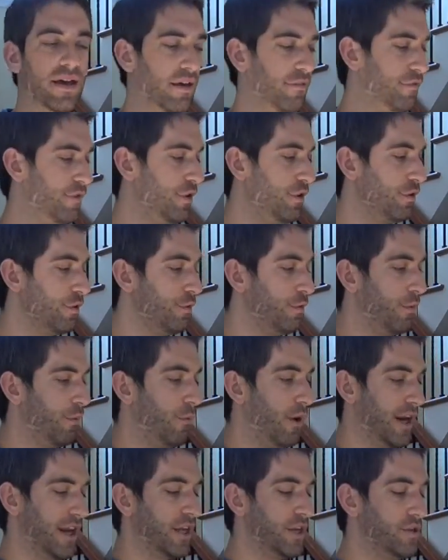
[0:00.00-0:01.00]
if you
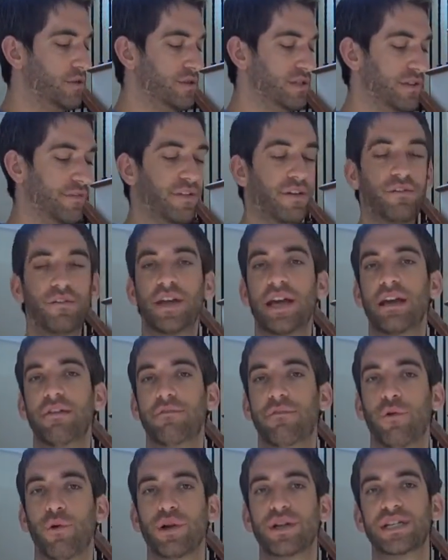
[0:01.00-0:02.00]
want to use the
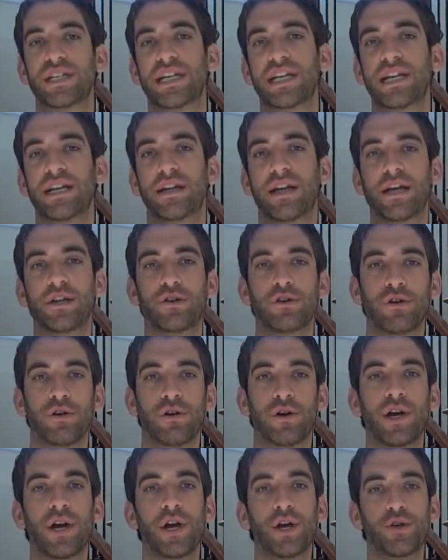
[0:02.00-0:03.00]
5814 and
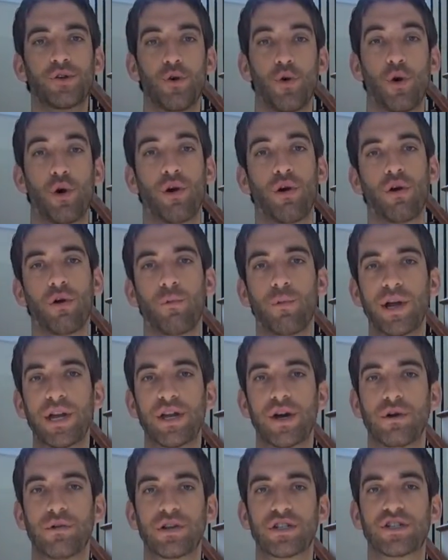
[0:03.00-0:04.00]
your door or
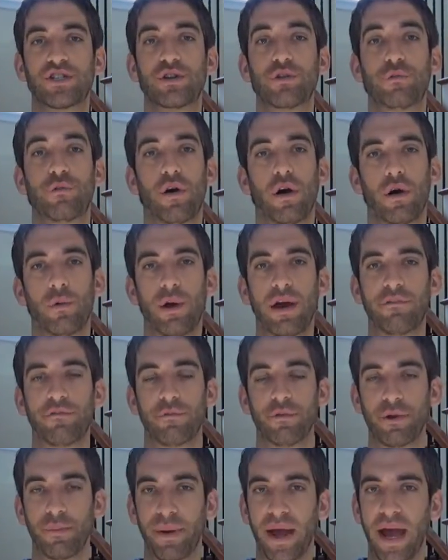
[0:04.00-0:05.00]
window is too far away
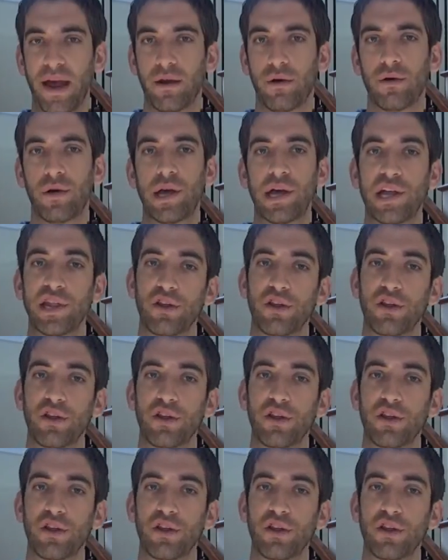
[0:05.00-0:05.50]
from your panel,